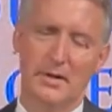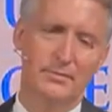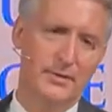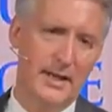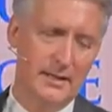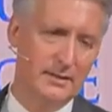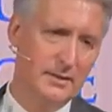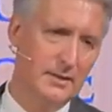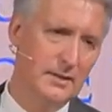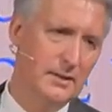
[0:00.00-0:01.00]
On my flight
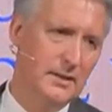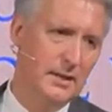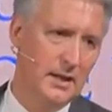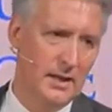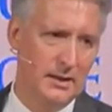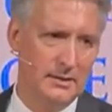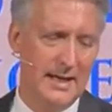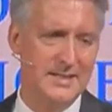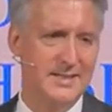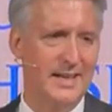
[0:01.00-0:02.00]
late
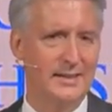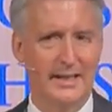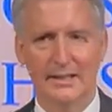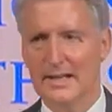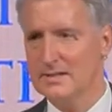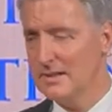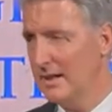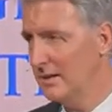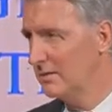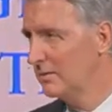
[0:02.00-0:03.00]
last
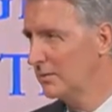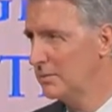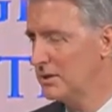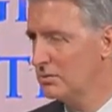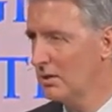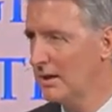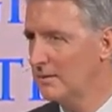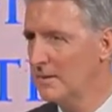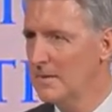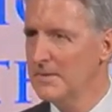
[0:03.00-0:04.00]
night from Detroit,
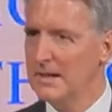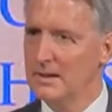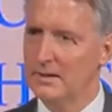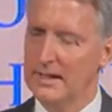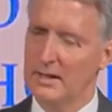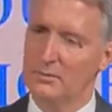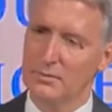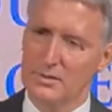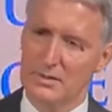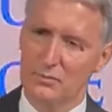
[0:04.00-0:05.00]
a lady
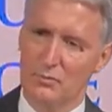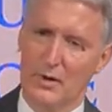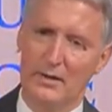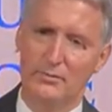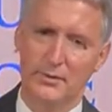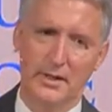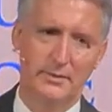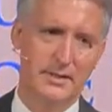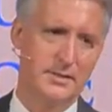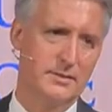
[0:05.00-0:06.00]
was right in front
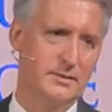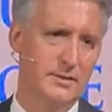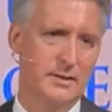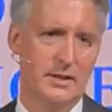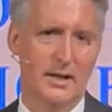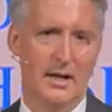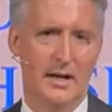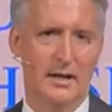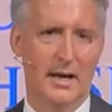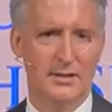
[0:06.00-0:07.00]
of us.
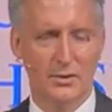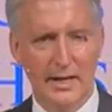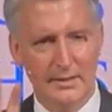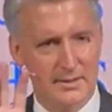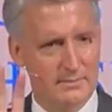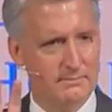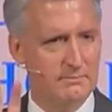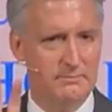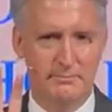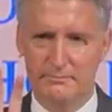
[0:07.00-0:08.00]
I sort of had this
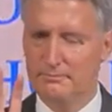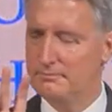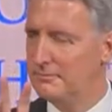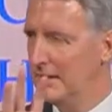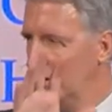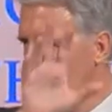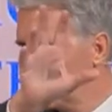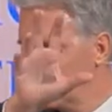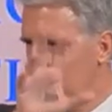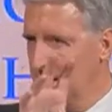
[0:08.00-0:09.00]
feeling
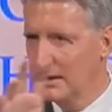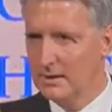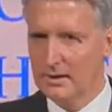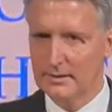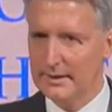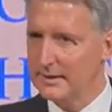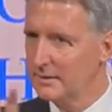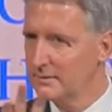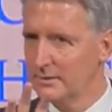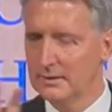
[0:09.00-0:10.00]
when she was getting on, like,
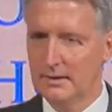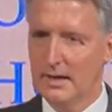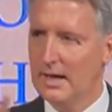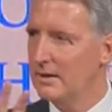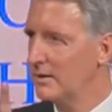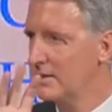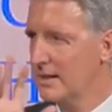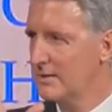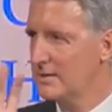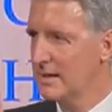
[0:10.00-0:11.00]
I don't know, I just
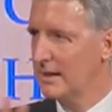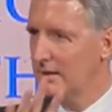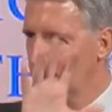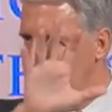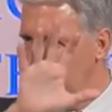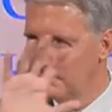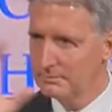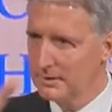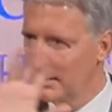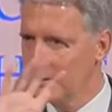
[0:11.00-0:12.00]
had this negative,
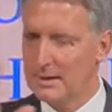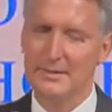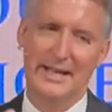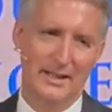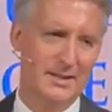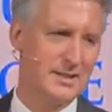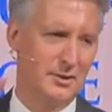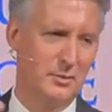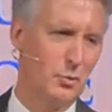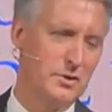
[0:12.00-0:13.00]
not negative, that's not
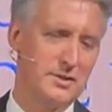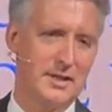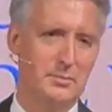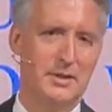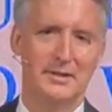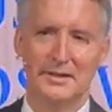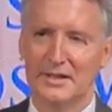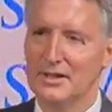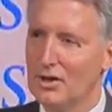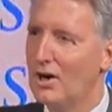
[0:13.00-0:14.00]
a good word to say, but
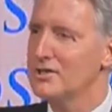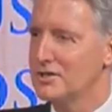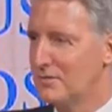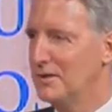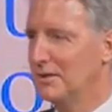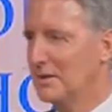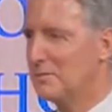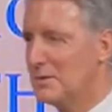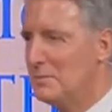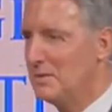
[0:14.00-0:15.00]
cautious feeling,
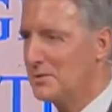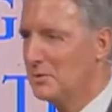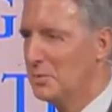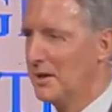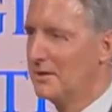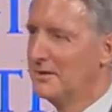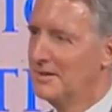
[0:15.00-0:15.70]
that makes it a little better.